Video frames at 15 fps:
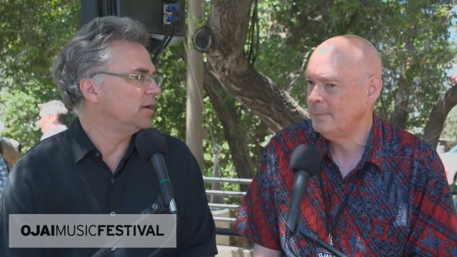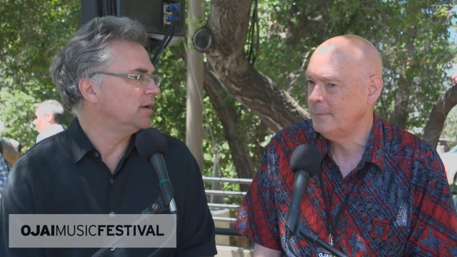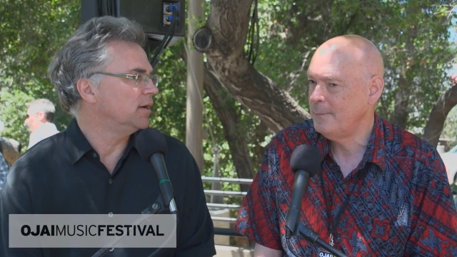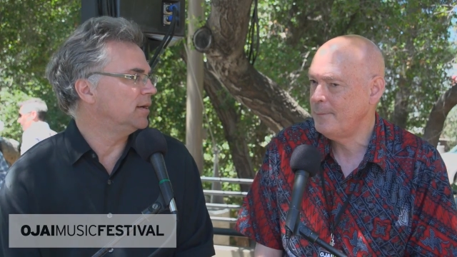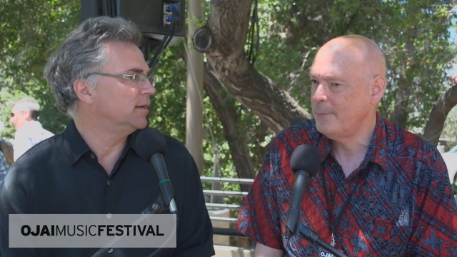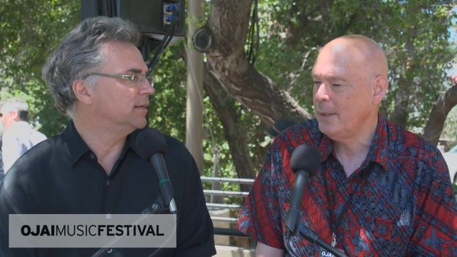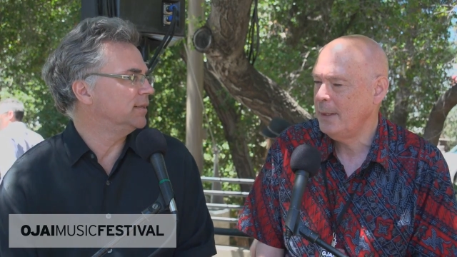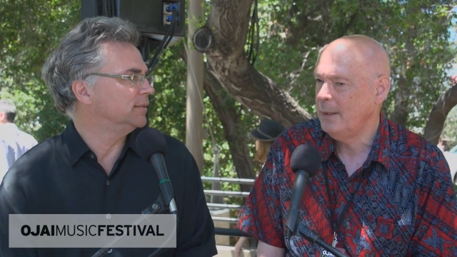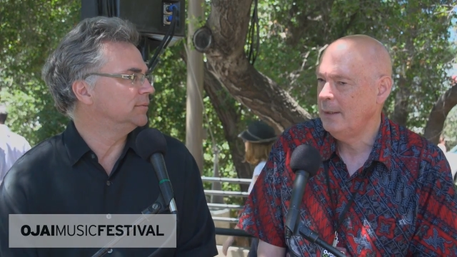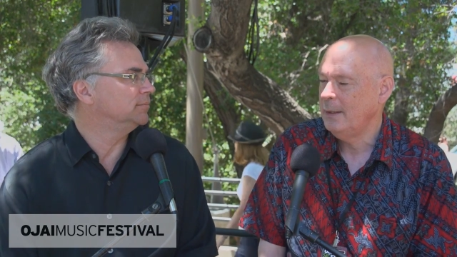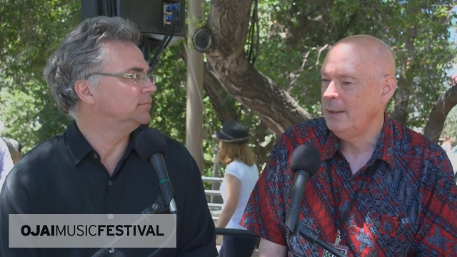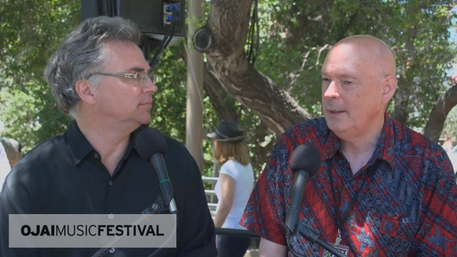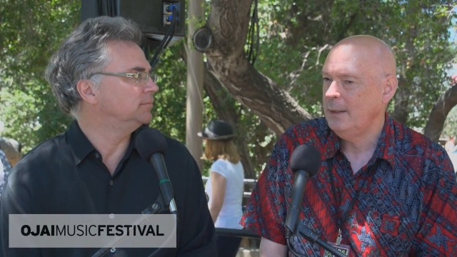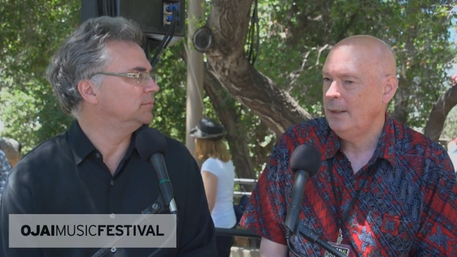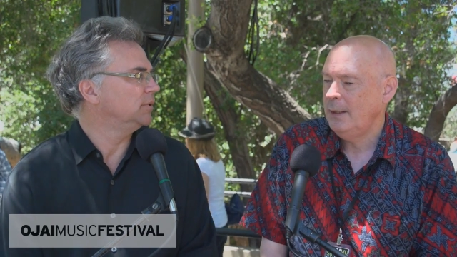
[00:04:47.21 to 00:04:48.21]
Speaker 1: Uh...
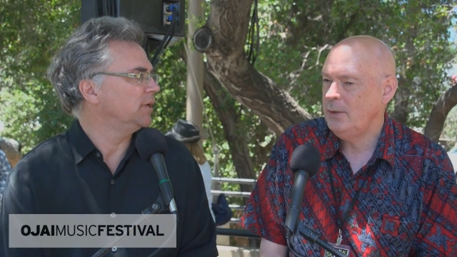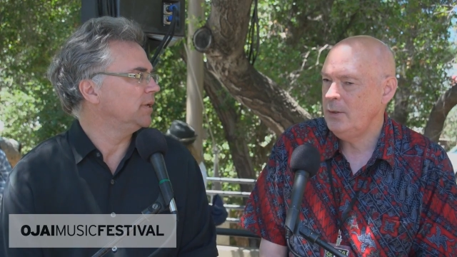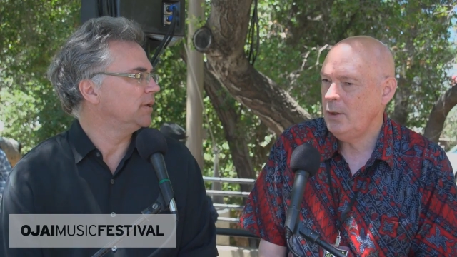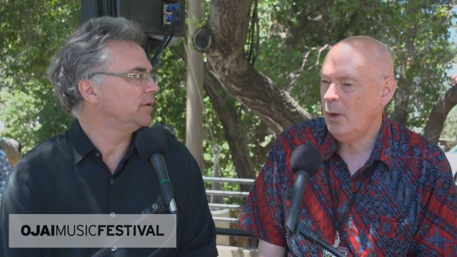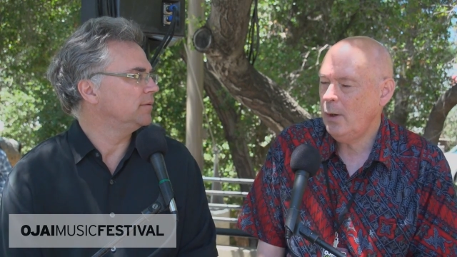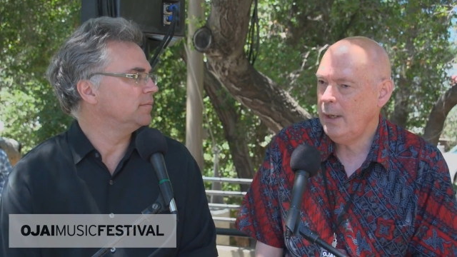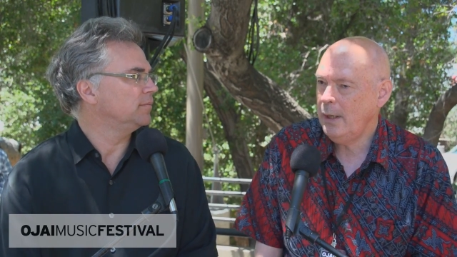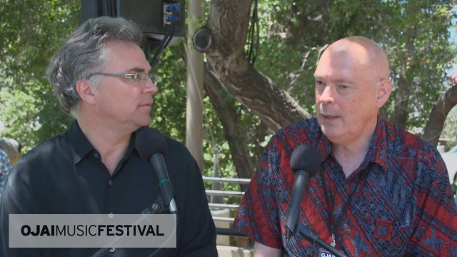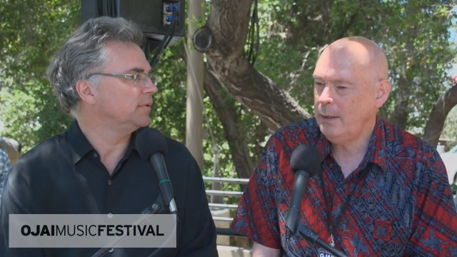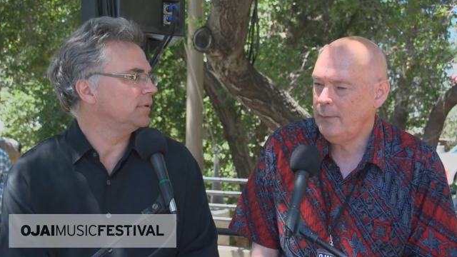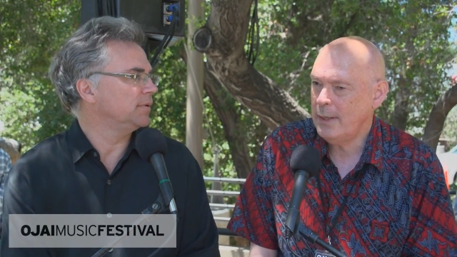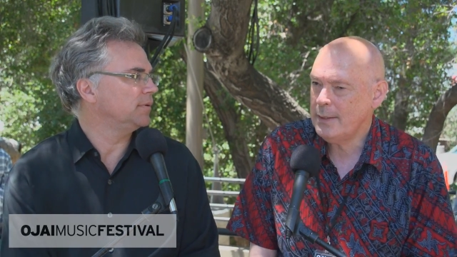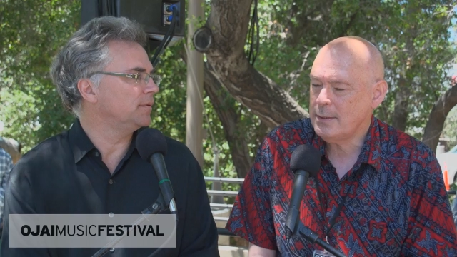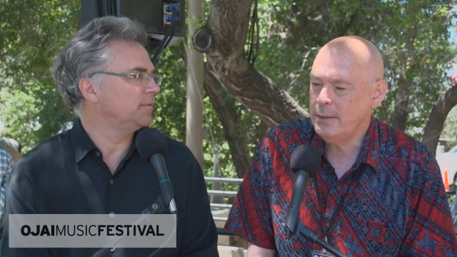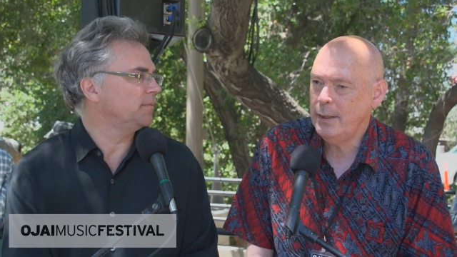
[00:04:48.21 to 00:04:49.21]
You know, eh,
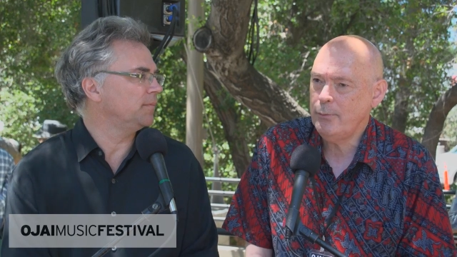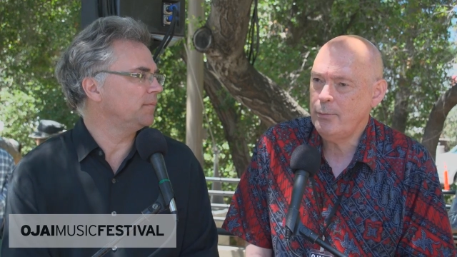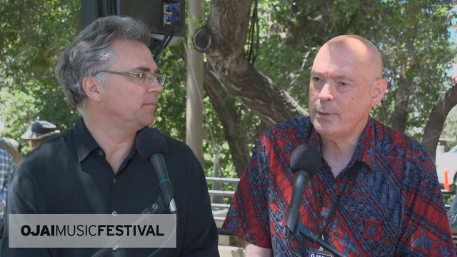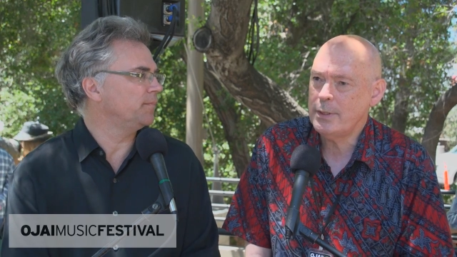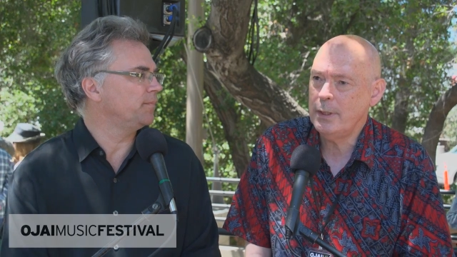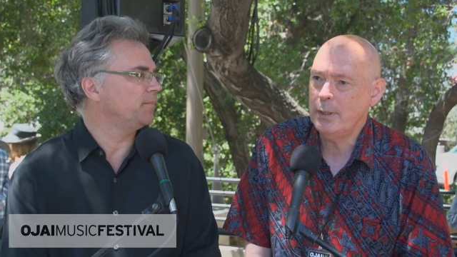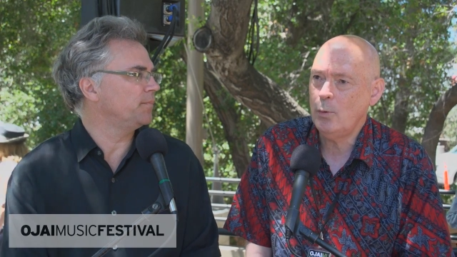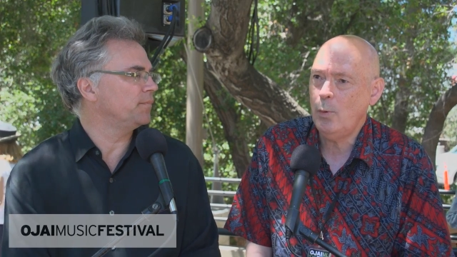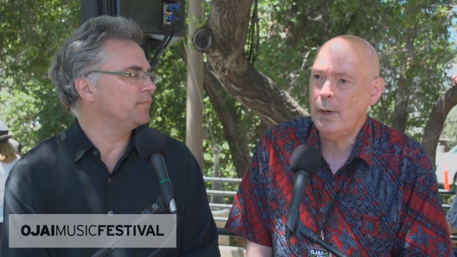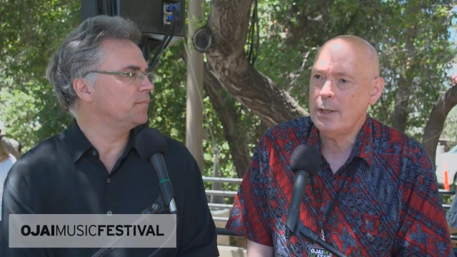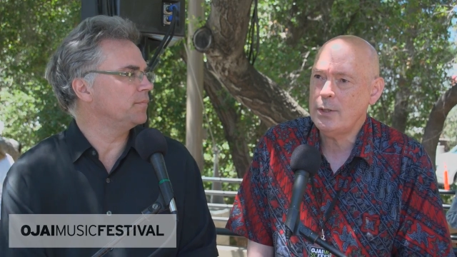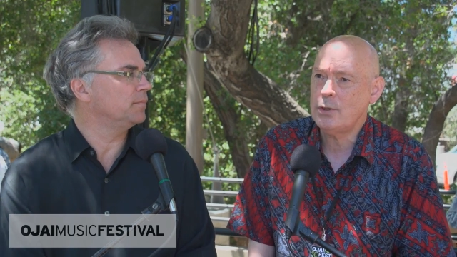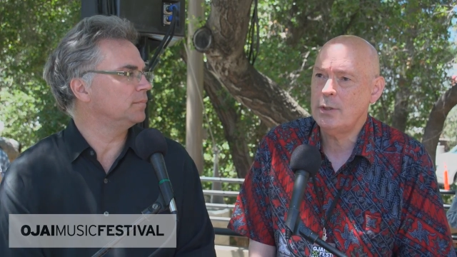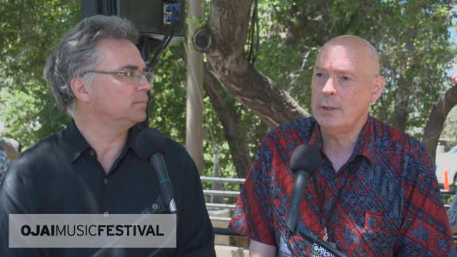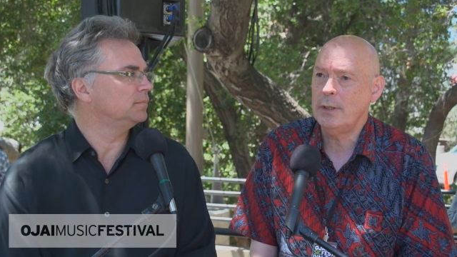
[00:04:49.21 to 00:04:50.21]
that's an interesting
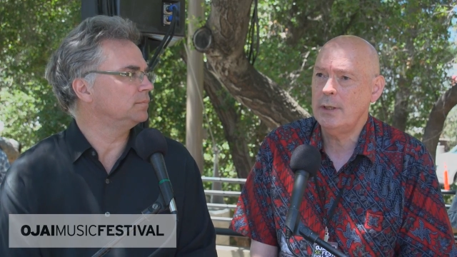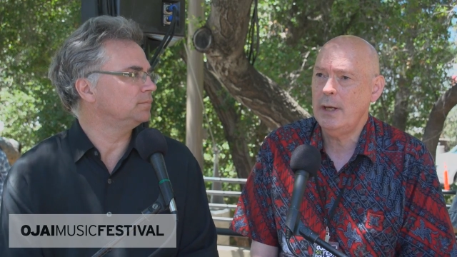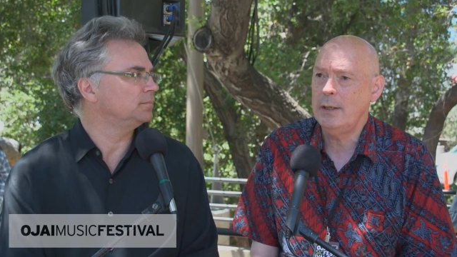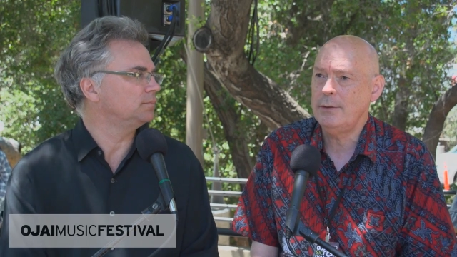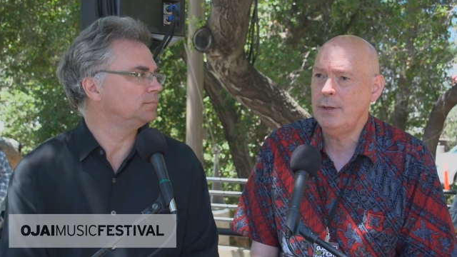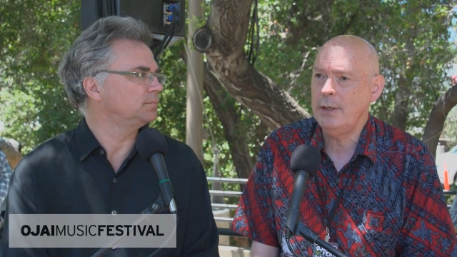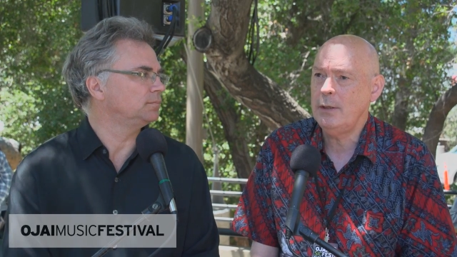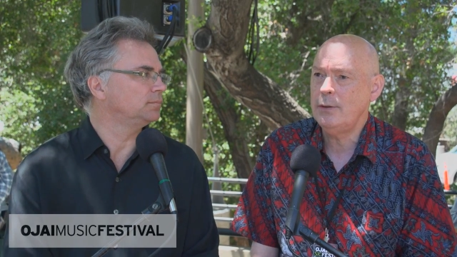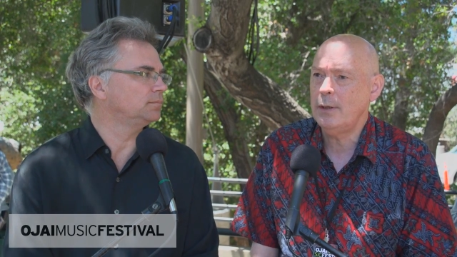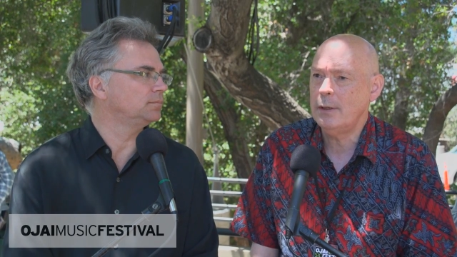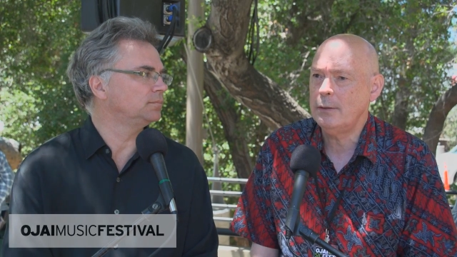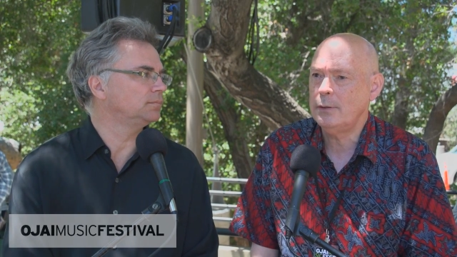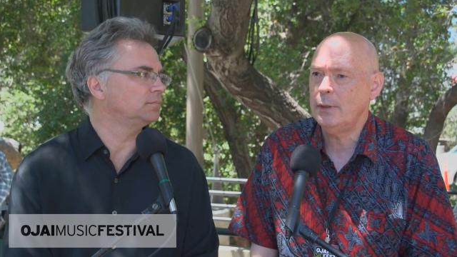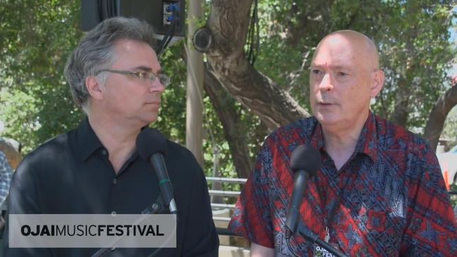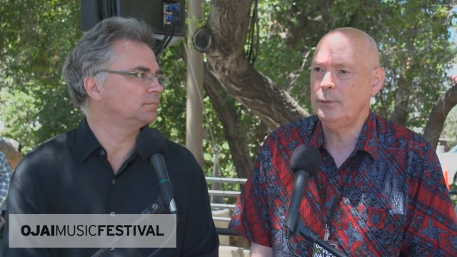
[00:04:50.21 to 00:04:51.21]
question, and I think
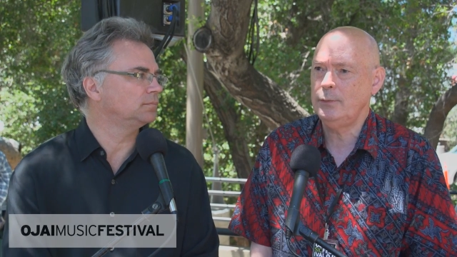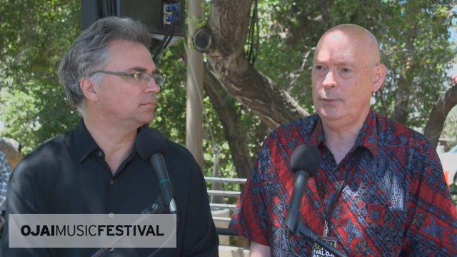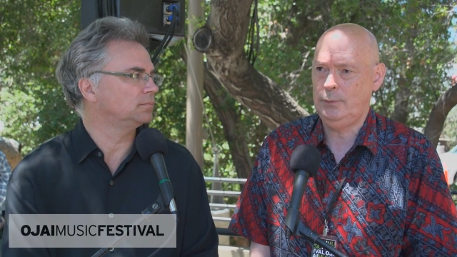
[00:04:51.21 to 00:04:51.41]
that, uh,